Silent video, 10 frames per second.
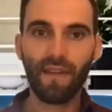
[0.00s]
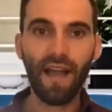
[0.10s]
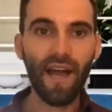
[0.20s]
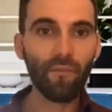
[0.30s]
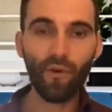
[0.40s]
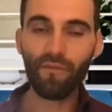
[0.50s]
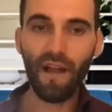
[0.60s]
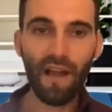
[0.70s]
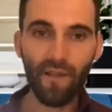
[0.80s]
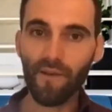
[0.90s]
add more
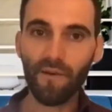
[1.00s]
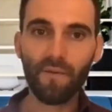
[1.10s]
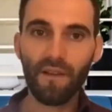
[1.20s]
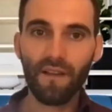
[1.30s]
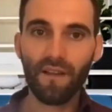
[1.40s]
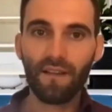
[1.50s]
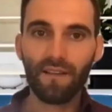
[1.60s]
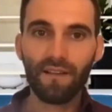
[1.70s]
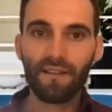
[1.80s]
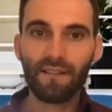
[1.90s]
value.
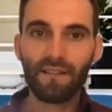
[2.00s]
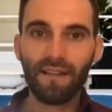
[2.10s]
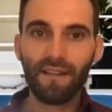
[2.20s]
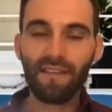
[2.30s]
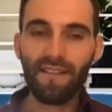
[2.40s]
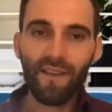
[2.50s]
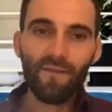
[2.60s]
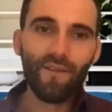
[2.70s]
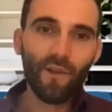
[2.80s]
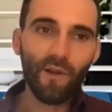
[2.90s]
I think
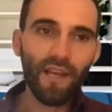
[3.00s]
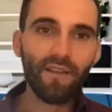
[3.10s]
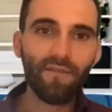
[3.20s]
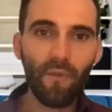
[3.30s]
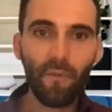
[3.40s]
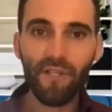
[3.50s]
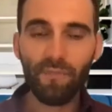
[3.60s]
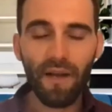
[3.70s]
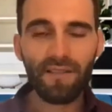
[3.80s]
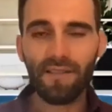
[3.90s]
if you look at it from a
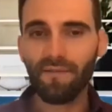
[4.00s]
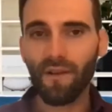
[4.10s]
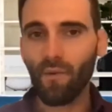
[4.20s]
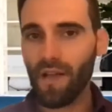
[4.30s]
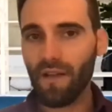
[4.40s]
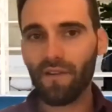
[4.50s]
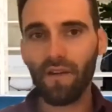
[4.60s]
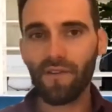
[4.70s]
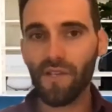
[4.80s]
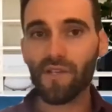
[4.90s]
perspective, like we have
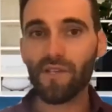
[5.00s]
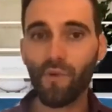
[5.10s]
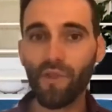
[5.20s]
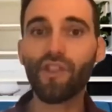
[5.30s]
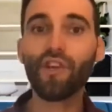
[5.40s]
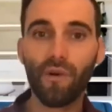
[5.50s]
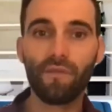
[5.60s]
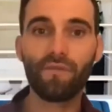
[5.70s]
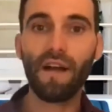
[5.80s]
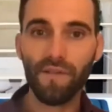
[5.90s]
conversations with newer
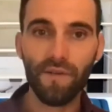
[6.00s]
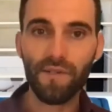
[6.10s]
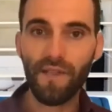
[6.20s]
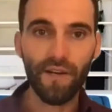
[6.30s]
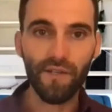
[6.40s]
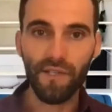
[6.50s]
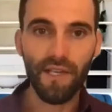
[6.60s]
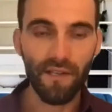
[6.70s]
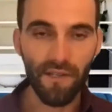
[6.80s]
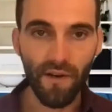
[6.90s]
advisors that are just
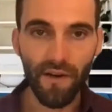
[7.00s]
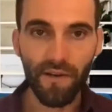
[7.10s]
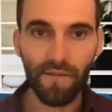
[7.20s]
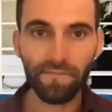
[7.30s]
getting started.